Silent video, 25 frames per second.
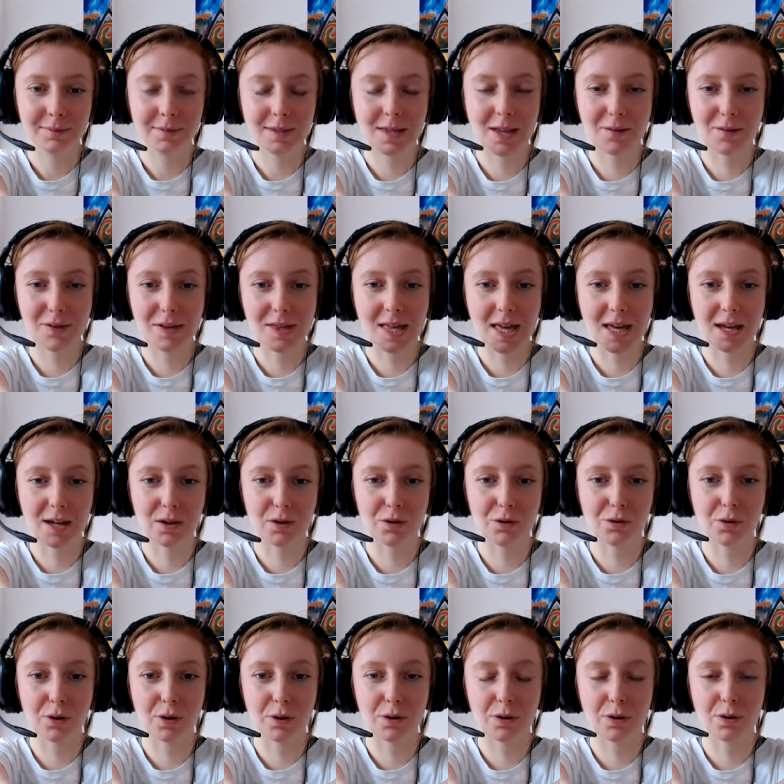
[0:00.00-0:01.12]
Never take a
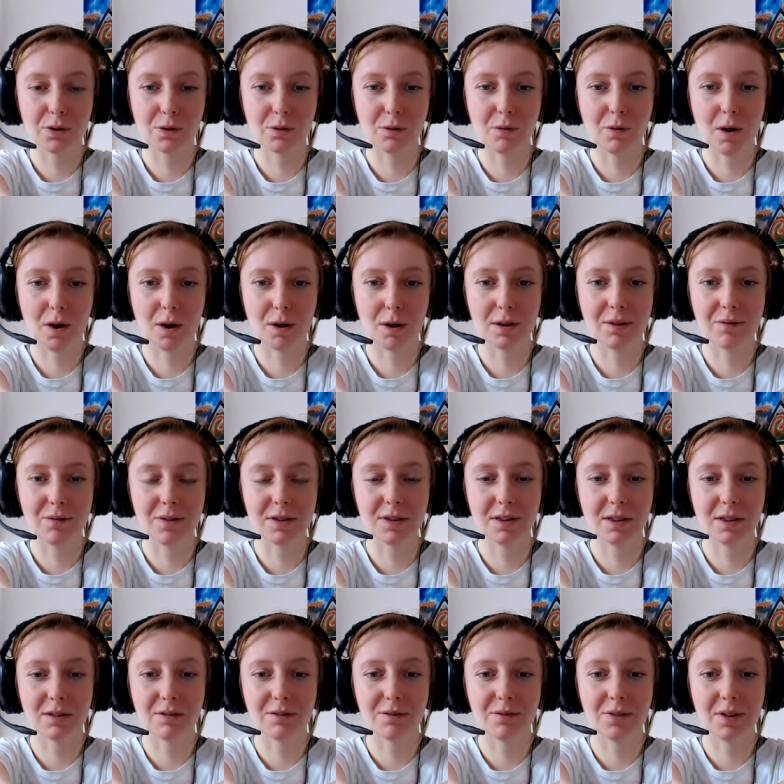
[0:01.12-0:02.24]
truth as your own if it
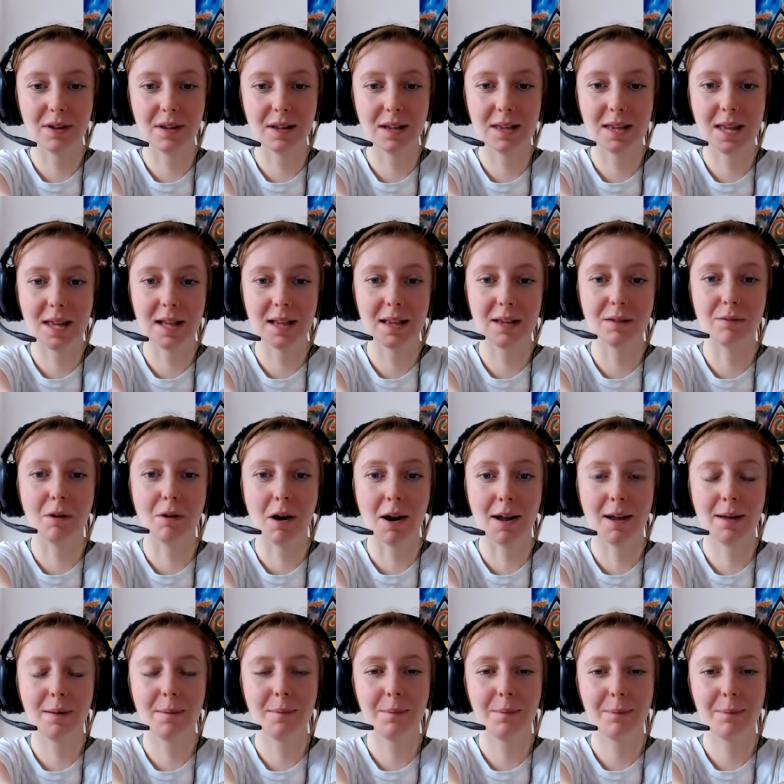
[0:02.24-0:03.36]
doesn't feel innately
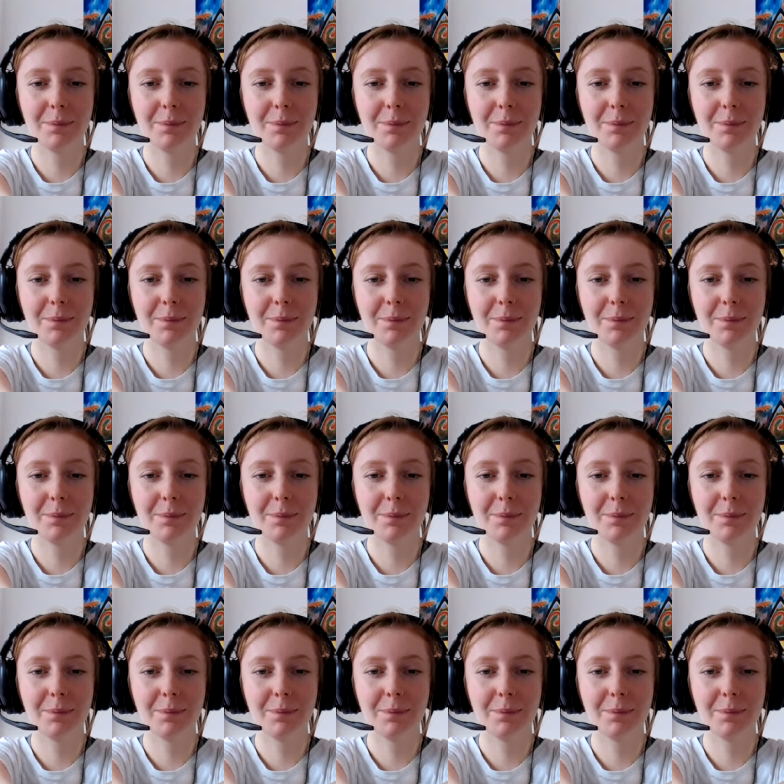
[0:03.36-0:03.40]
right.